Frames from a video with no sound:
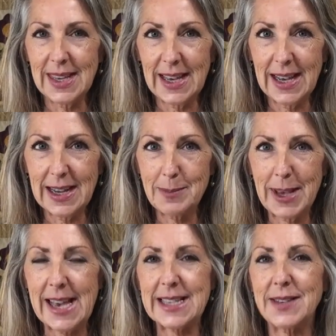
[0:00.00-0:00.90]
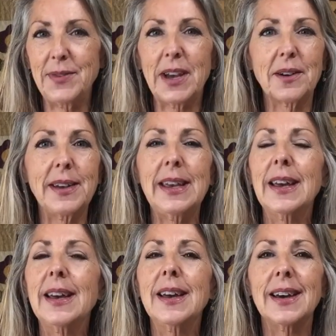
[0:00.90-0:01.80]
it has a very
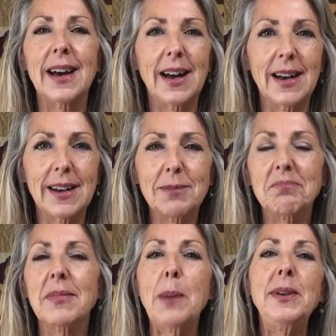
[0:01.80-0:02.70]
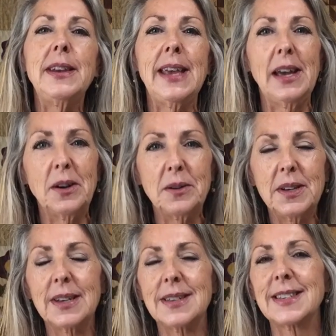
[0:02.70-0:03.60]
up and
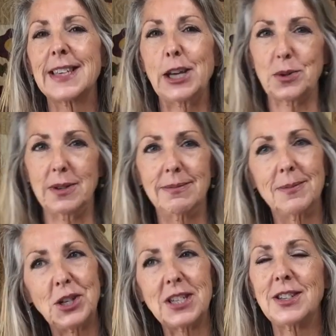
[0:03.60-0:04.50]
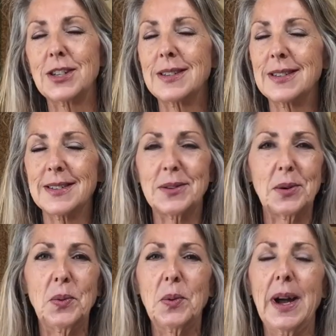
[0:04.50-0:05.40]
down schedule, which is just
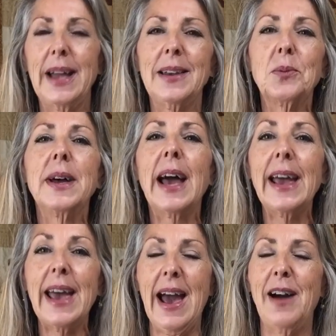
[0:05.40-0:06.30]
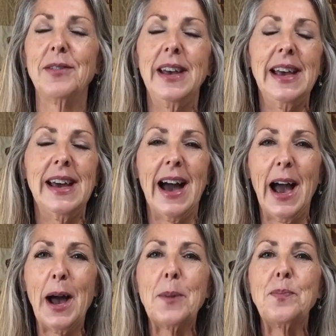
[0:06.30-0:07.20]
what I have.
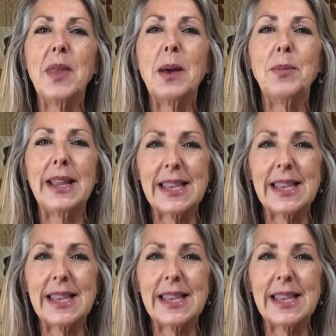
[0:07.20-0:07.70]
But